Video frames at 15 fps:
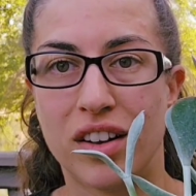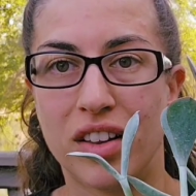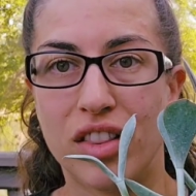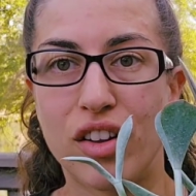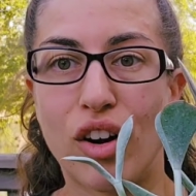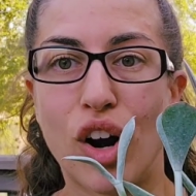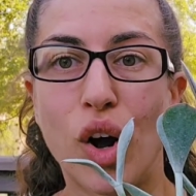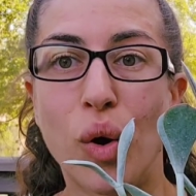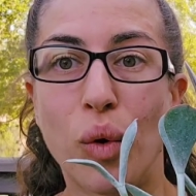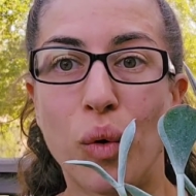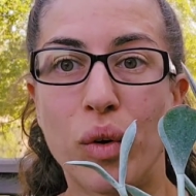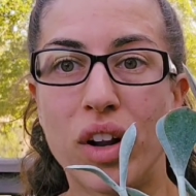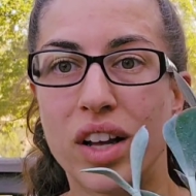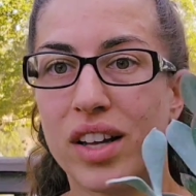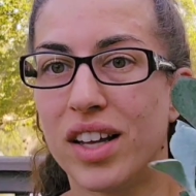their
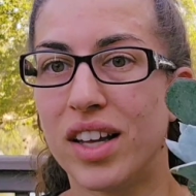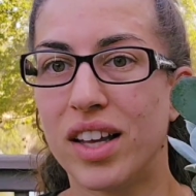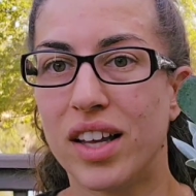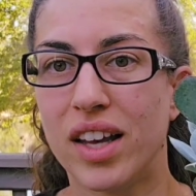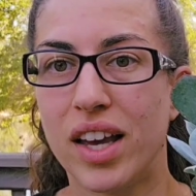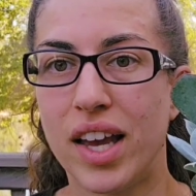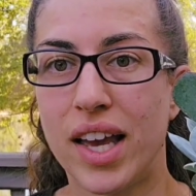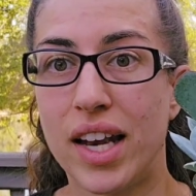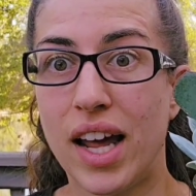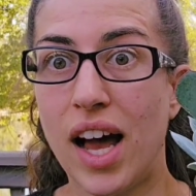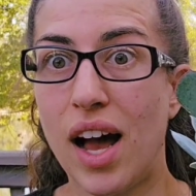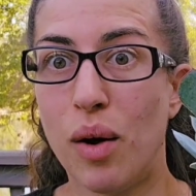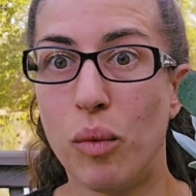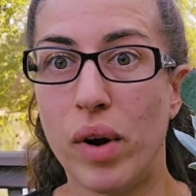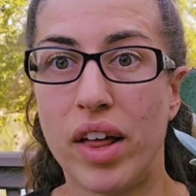own in
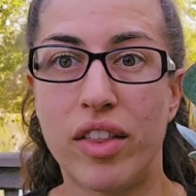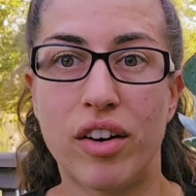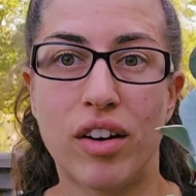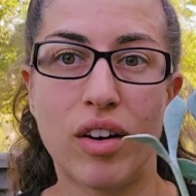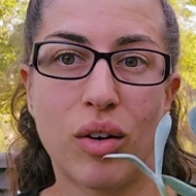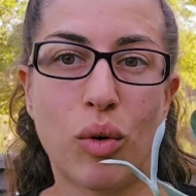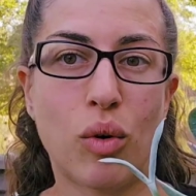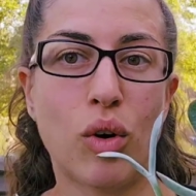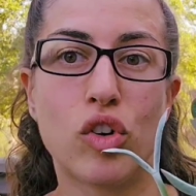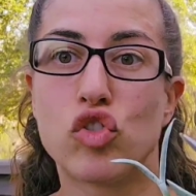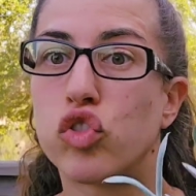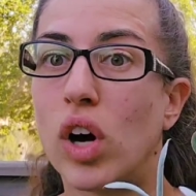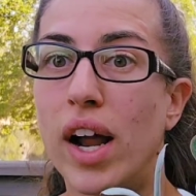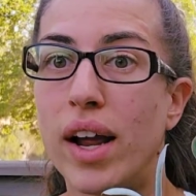hot weather or dry